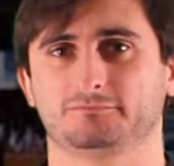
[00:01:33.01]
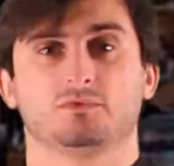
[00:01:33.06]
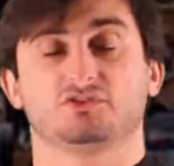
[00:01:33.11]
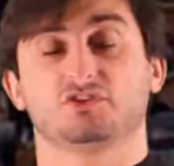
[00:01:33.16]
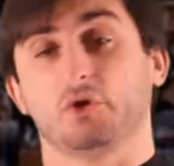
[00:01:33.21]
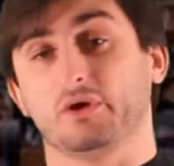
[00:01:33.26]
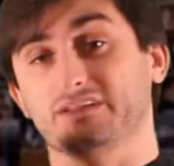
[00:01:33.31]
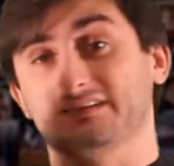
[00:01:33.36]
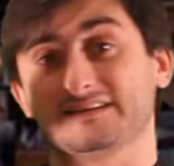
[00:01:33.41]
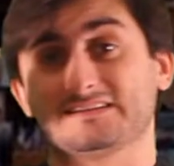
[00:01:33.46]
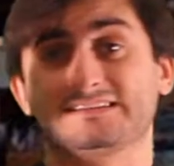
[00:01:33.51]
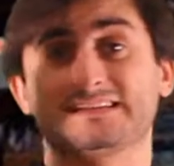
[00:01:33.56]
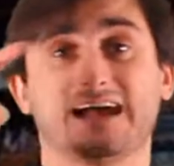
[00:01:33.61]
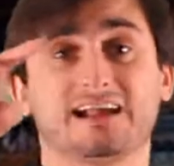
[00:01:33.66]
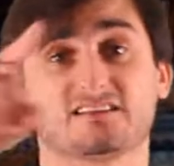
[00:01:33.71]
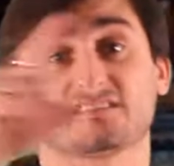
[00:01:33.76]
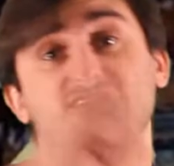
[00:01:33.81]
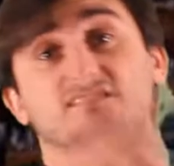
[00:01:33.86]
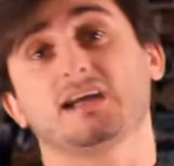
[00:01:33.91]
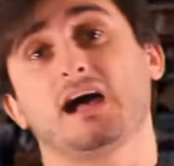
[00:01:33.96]
so it does
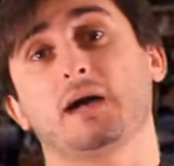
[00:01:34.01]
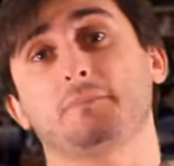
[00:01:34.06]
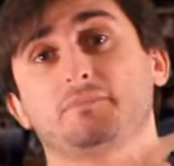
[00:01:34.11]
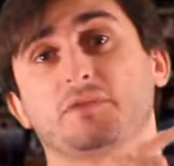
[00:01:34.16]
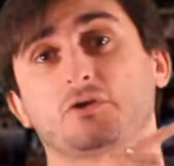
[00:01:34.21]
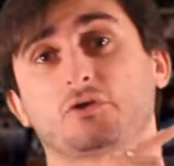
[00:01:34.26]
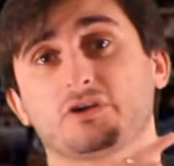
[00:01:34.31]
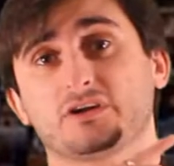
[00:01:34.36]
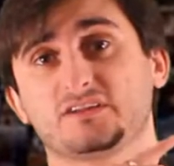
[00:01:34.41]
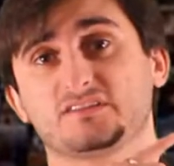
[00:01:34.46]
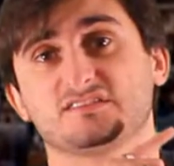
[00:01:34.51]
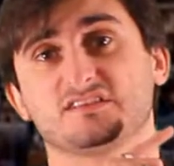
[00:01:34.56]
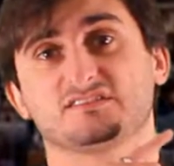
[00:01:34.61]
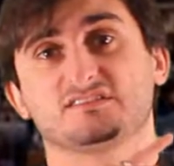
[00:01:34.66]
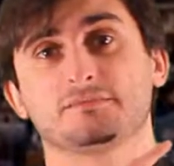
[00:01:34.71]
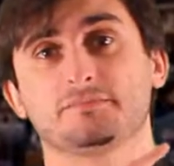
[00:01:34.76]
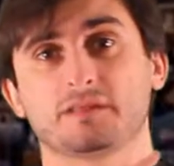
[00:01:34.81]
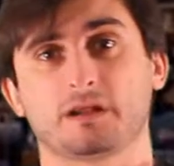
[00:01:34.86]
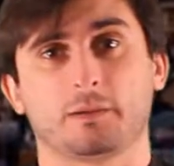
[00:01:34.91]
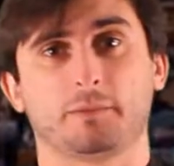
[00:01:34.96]
not stop the
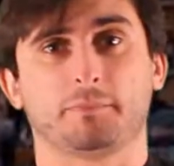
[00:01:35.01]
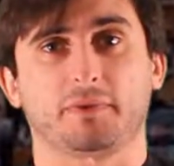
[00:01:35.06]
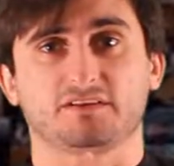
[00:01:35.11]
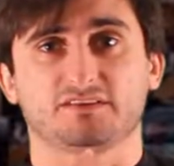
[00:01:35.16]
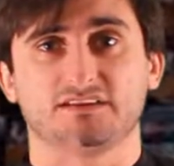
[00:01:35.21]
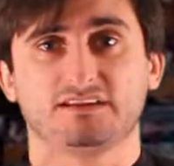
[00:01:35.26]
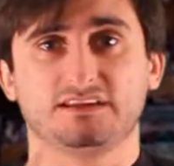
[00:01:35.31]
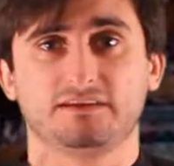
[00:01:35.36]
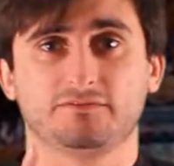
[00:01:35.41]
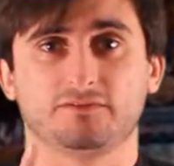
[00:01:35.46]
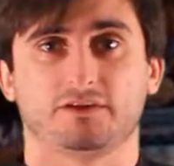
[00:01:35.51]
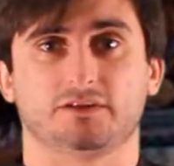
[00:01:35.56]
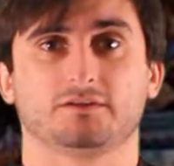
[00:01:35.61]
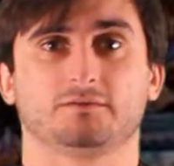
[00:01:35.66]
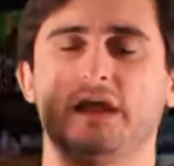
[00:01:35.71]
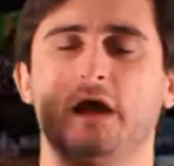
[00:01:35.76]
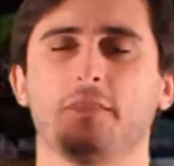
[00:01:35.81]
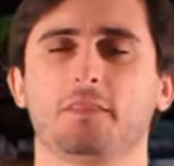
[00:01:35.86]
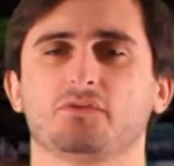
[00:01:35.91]
criticism that i'm about to give it now